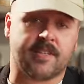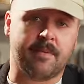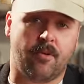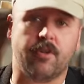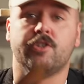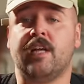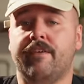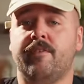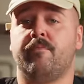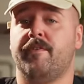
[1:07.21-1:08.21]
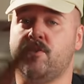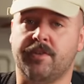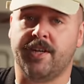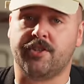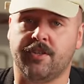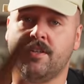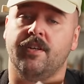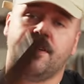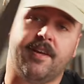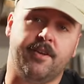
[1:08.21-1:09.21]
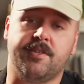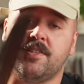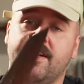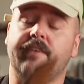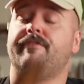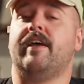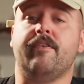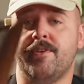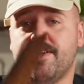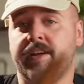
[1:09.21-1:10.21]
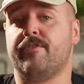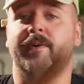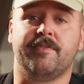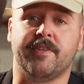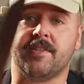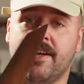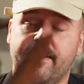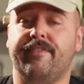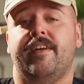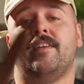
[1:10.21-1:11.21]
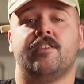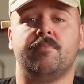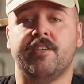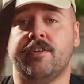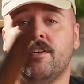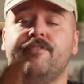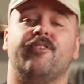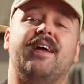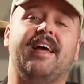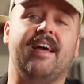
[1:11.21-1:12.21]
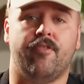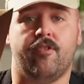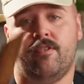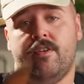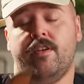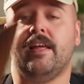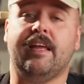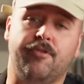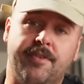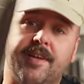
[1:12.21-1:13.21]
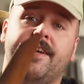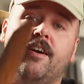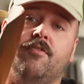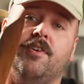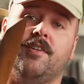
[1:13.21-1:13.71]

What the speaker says: example, a chef in a professional kitchen can use this knife every day for the rest of his life and it's gonna be good forever if you take care of